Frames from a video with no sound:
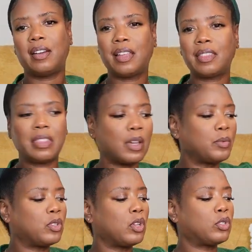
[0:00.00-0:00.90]
And I thought that was
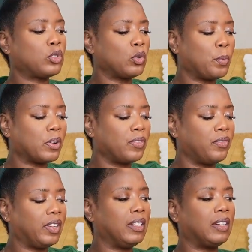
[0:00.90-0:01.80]
super
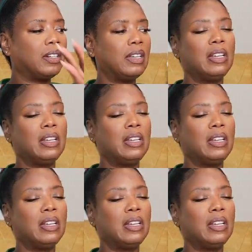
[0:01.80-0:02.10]
convenient,